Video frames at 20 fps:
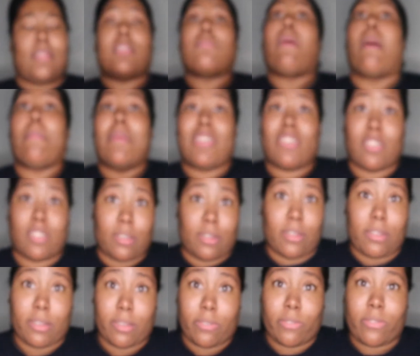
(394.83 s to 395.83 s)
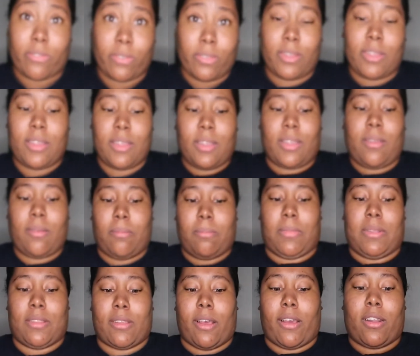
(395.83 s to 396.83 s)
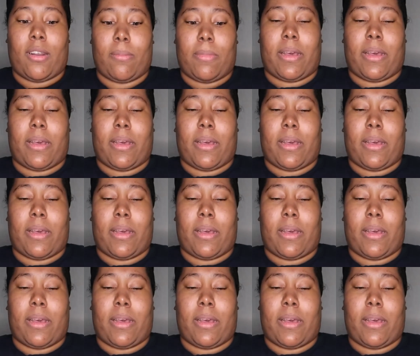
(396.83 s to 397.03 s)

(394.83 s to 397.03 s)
might be just enough we're talking